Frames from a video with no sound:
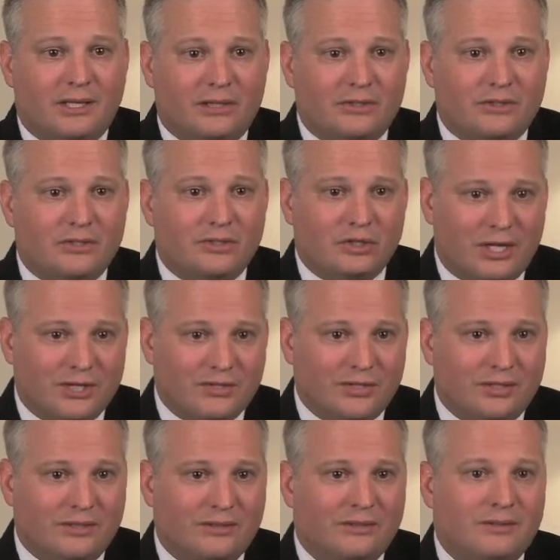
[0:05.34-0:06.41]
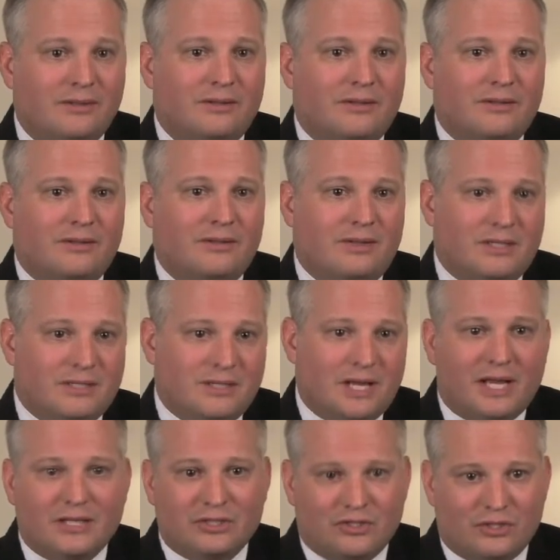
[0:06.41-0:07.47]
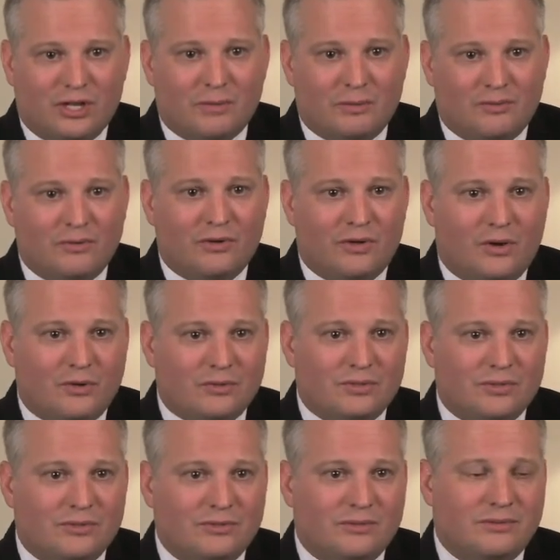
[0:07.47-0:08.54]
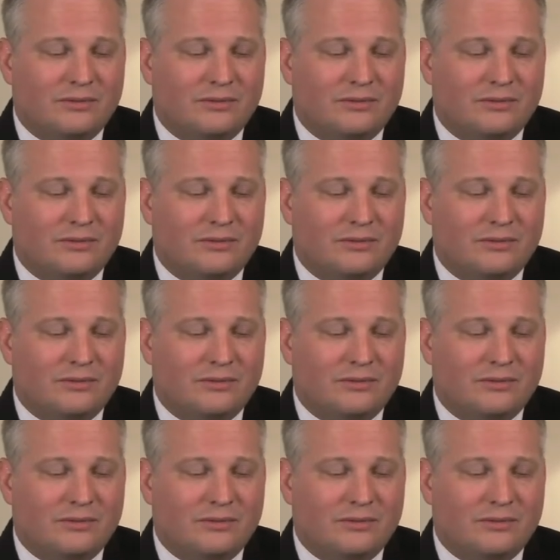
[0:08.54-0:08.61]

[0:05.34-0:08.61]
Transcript: in changing the size and shape of their nose.